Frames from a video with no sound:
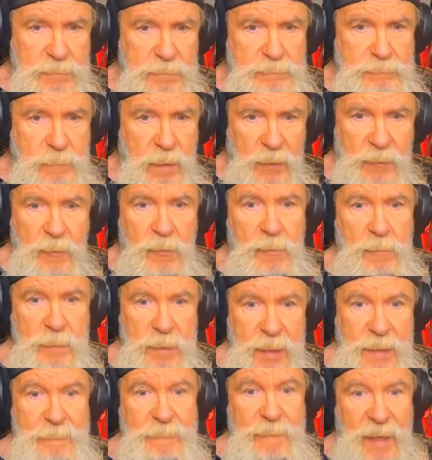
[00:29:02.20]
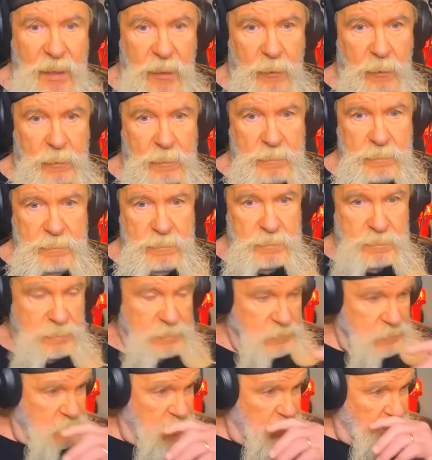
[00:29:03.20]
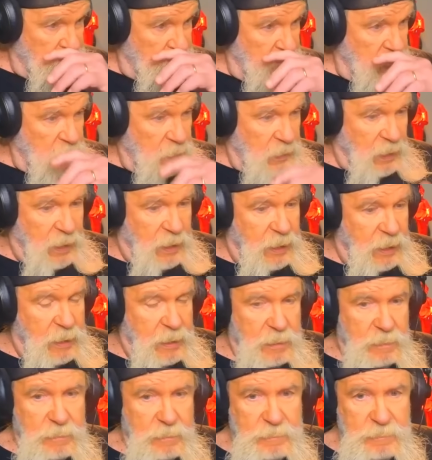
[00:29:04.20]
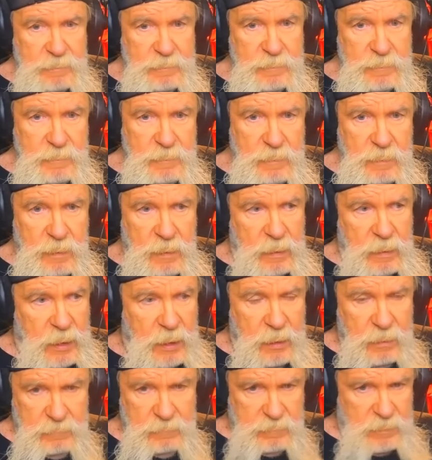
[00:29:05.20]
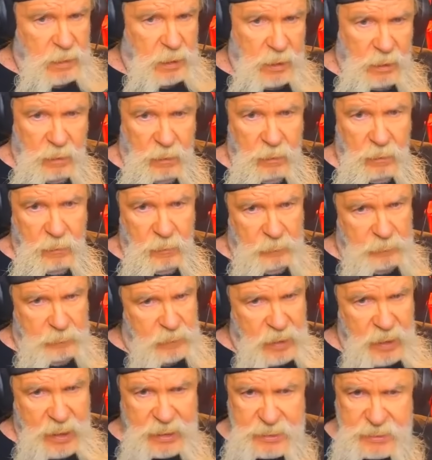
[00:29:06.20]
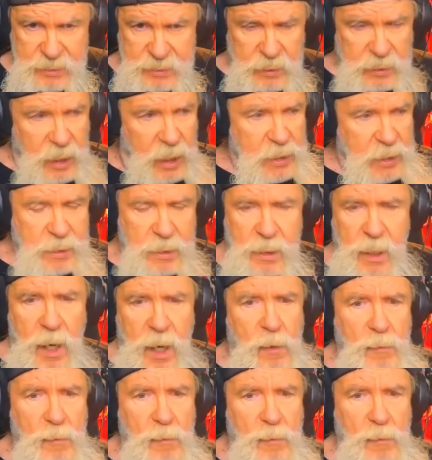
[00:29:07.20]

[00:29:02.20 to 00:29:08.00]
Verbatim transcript: mother get better. Mm. And he, or has to take the call,